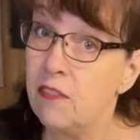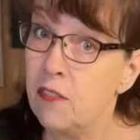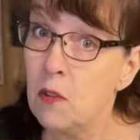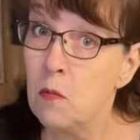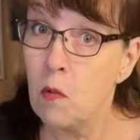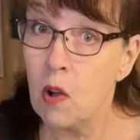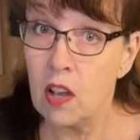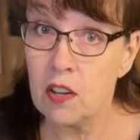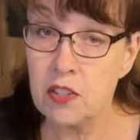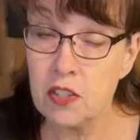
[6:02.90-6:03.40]

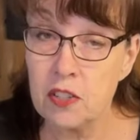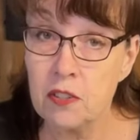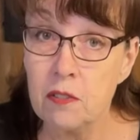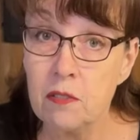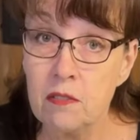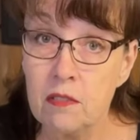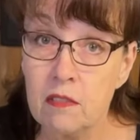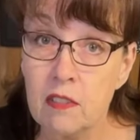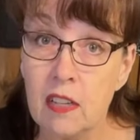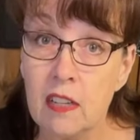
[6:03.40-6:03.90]
You chalk
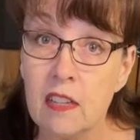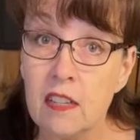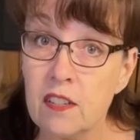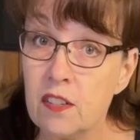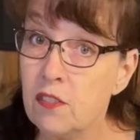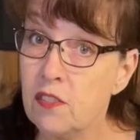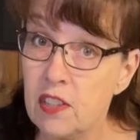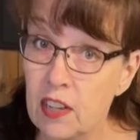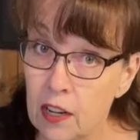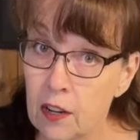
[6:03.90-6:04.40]
those on the
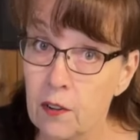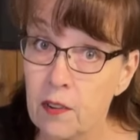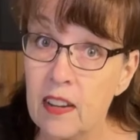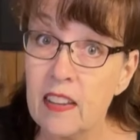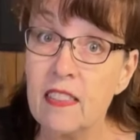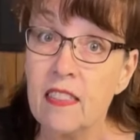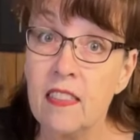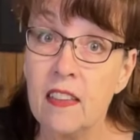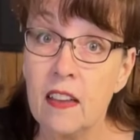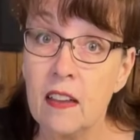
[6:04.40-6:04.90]

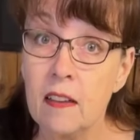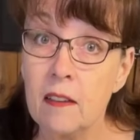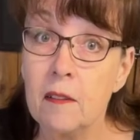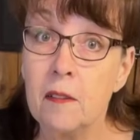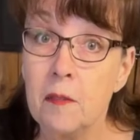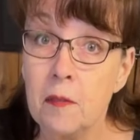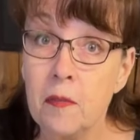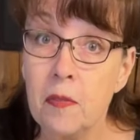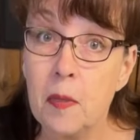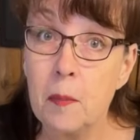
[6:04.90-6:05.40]
inside if you
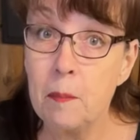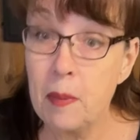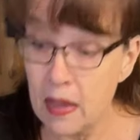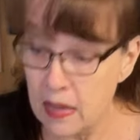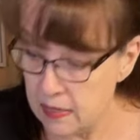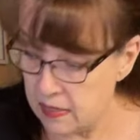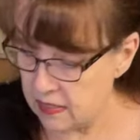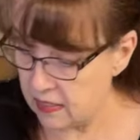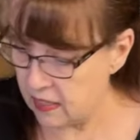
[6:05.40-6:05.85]
want to